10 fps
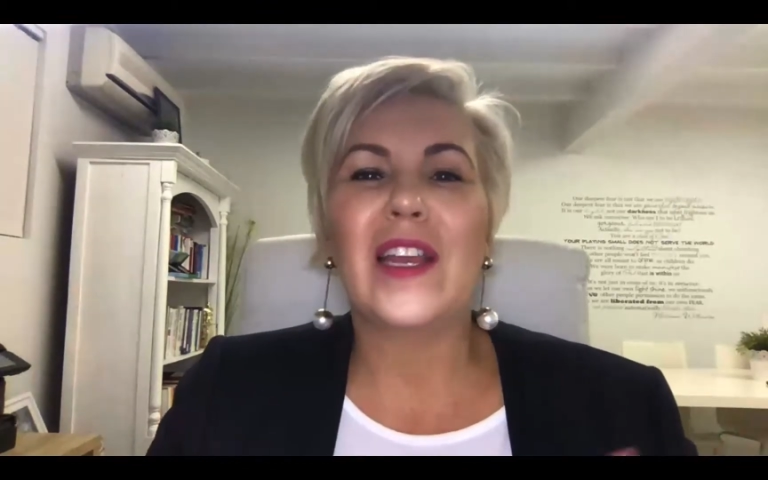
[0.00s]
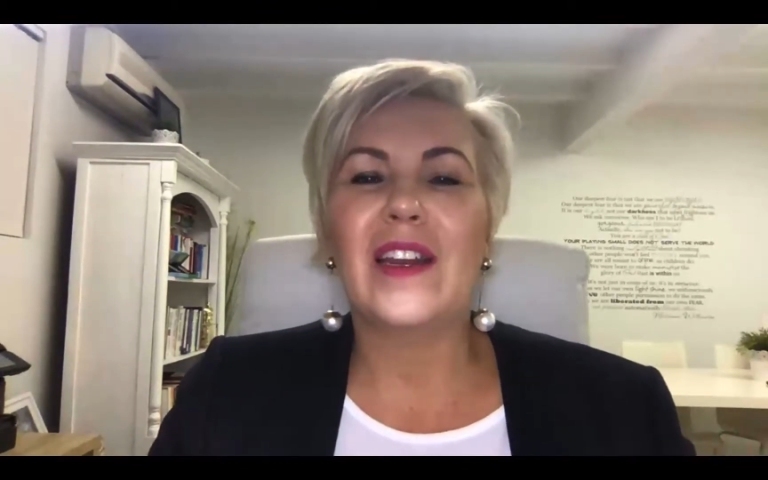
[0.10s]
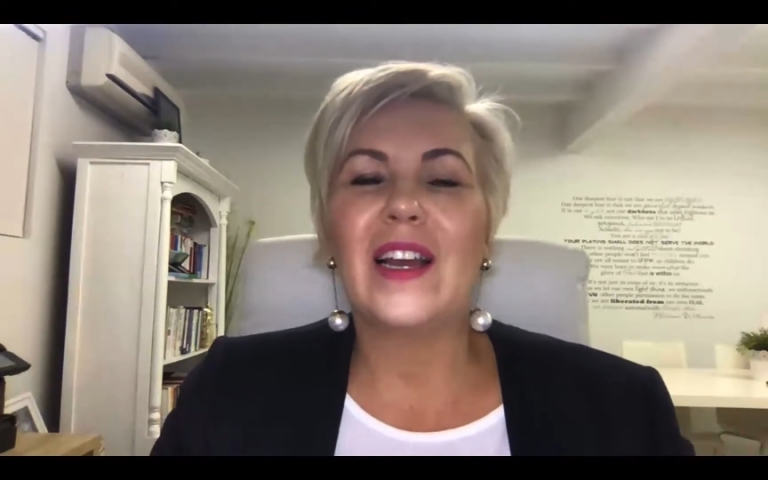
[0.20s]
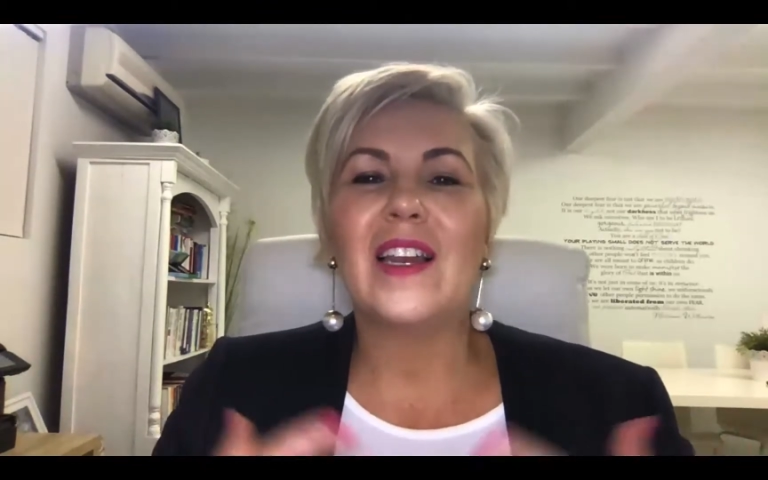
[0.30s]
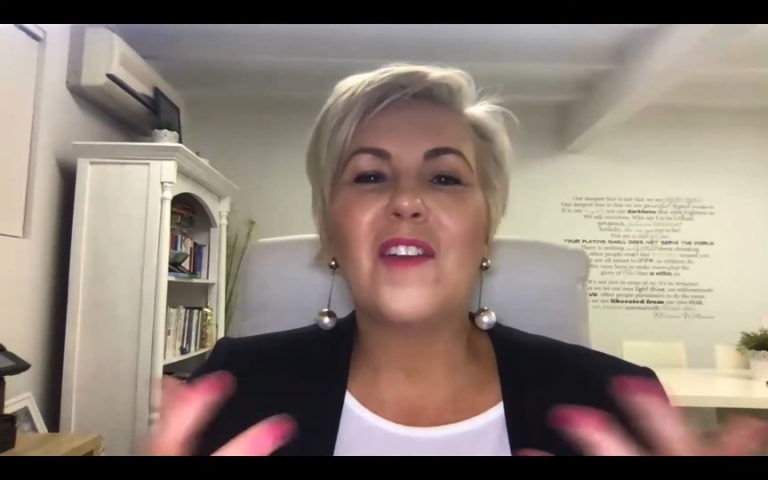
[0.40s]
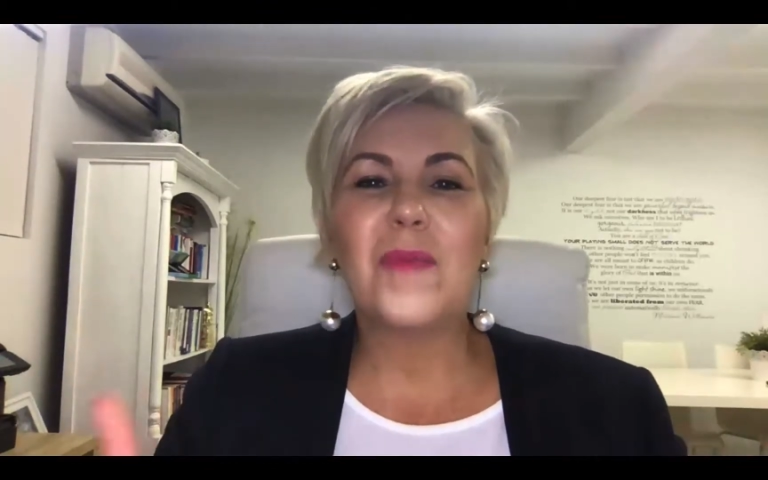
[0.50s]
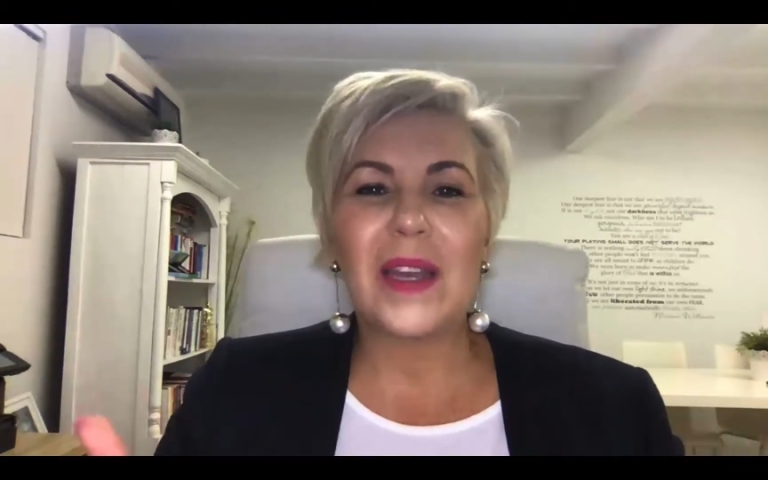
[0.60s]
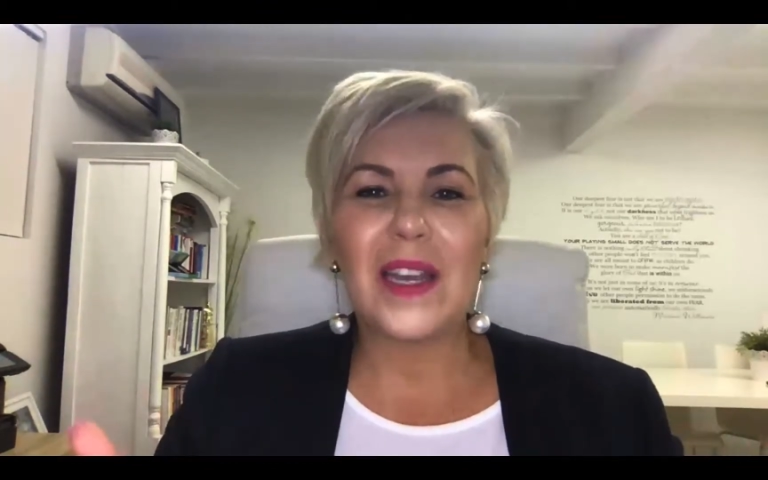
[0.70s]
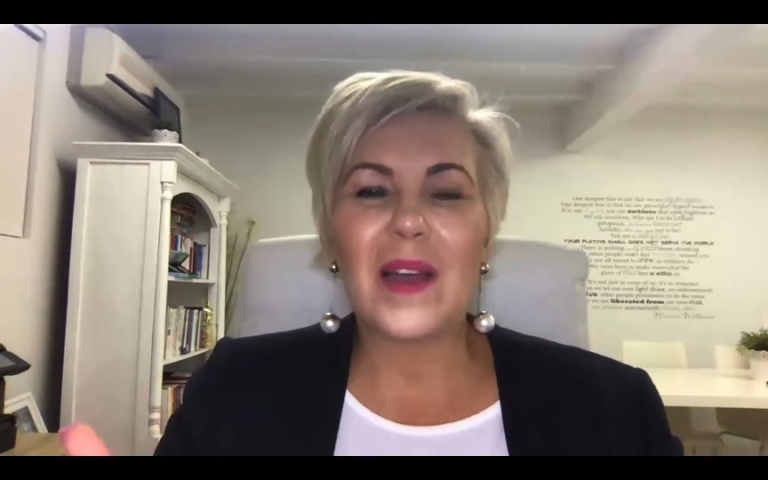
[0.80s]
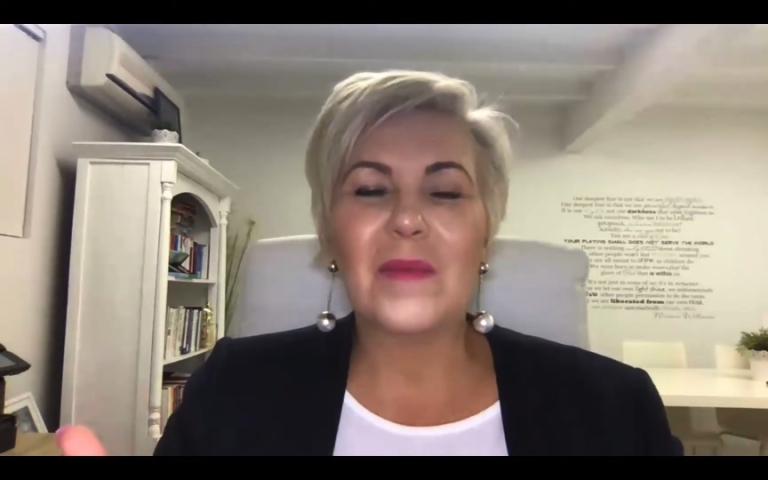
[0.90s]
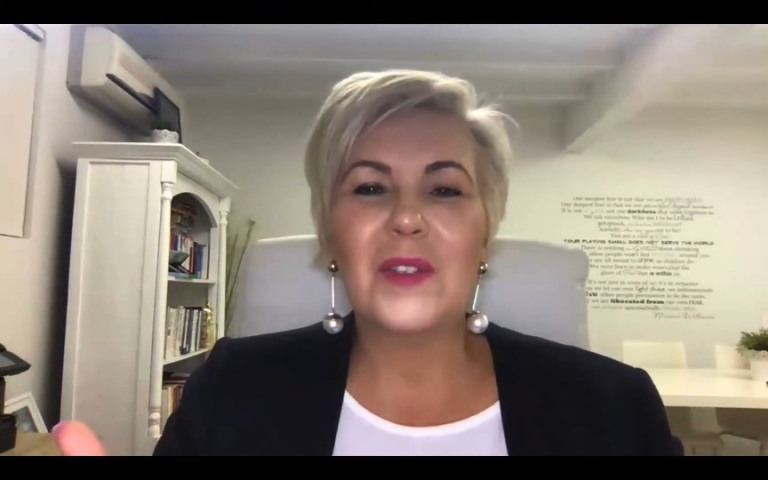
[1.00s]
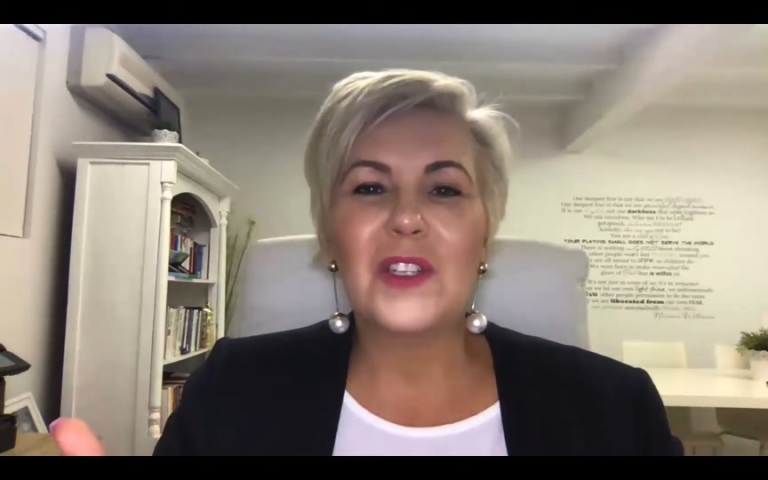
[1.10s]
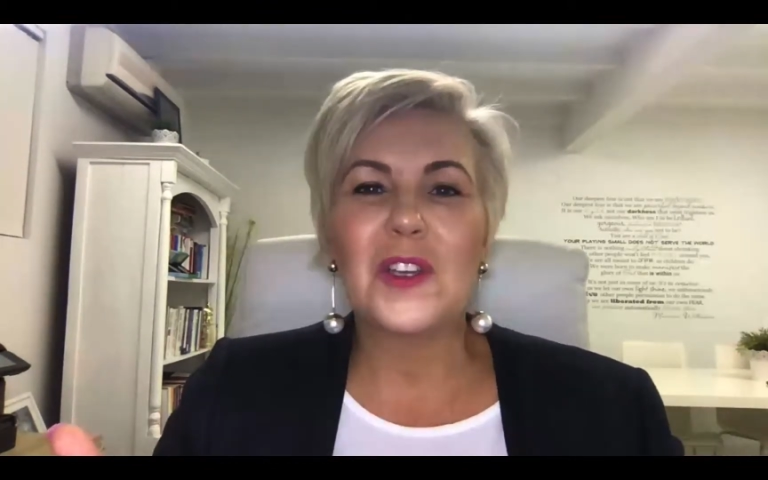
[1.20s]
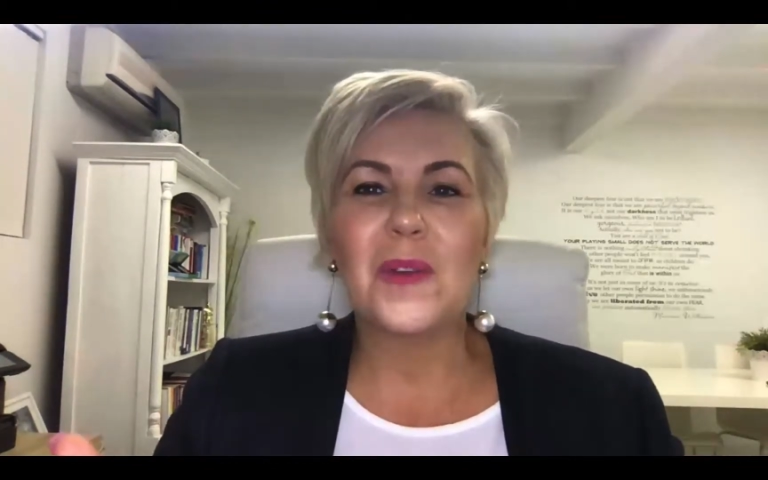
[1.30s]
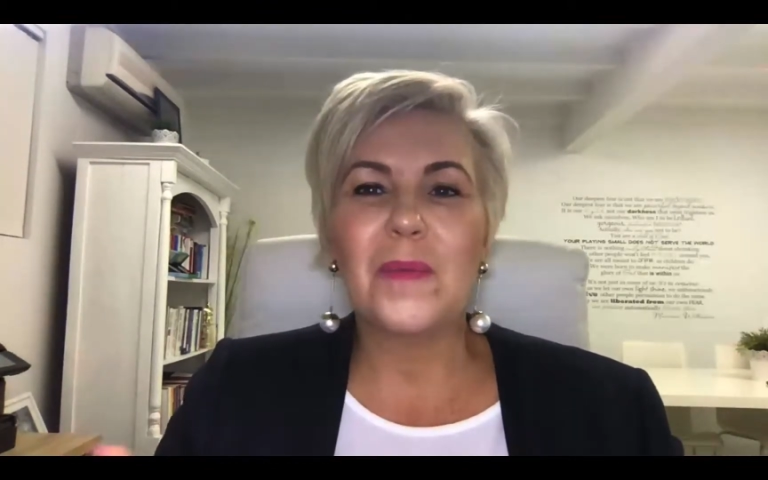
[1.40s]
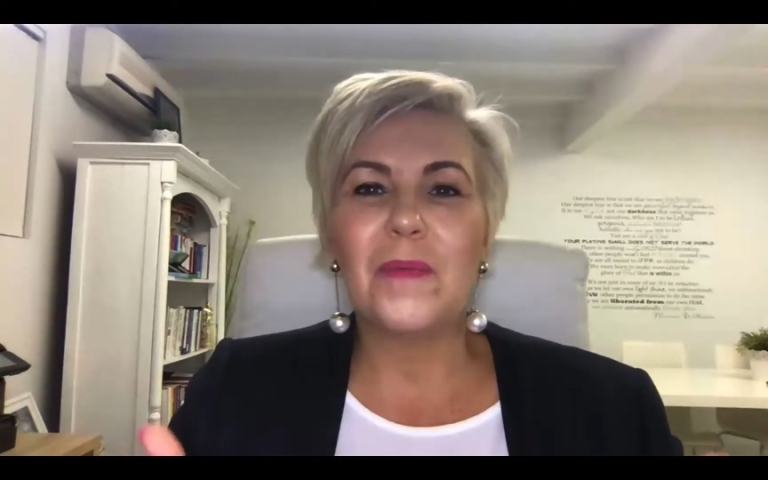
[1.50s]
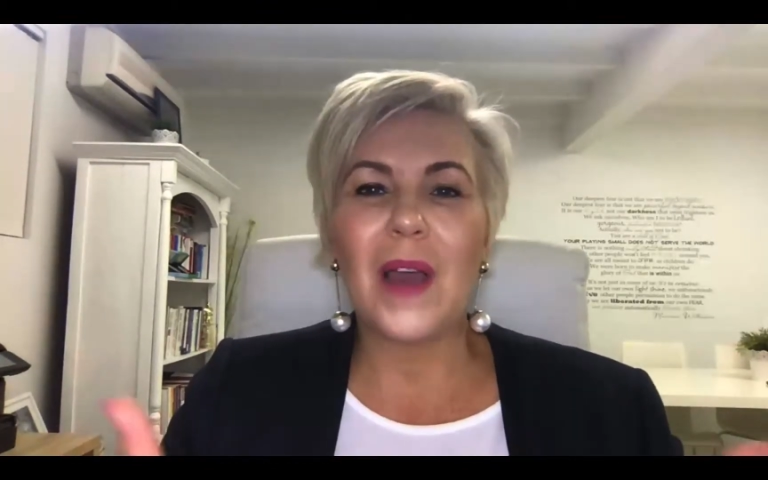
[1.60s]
and I love being able to